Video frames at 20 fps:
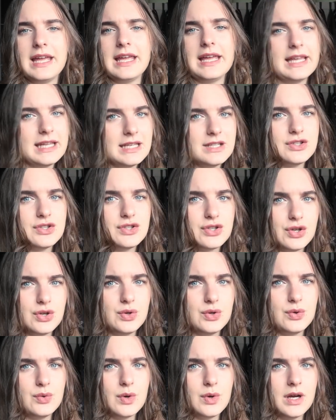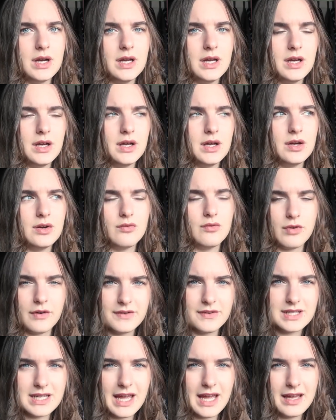into
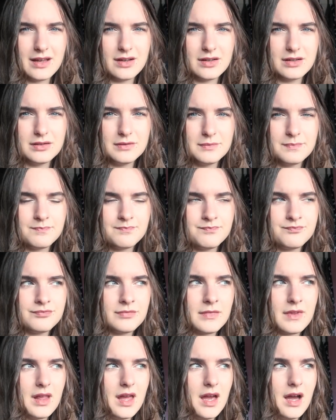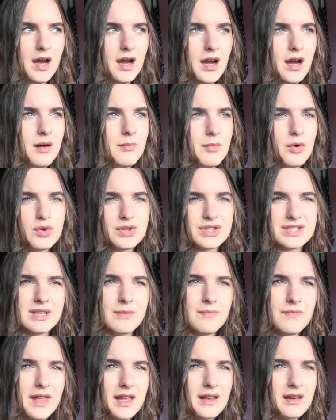Riverdale, or
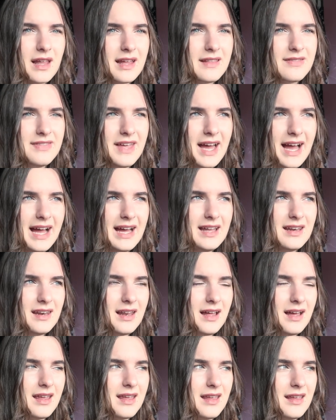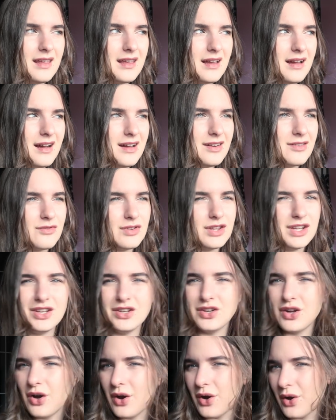something like that. Like, I don't really
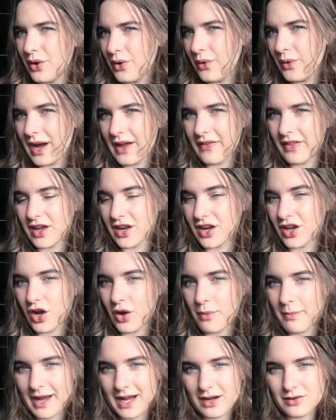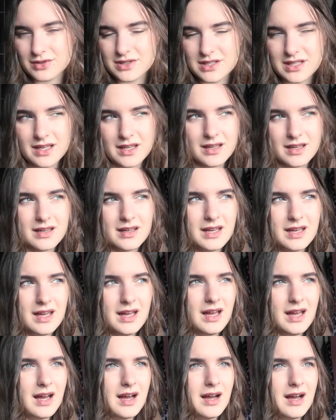know how they're gonna go about it.
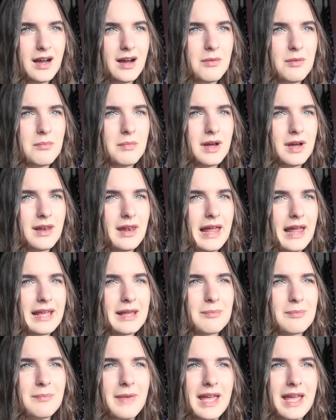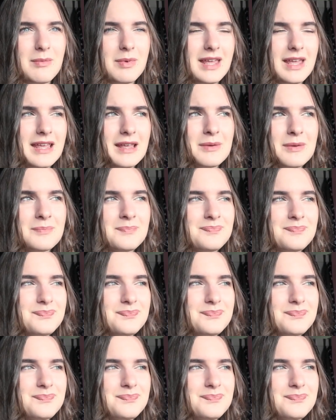Like, maybe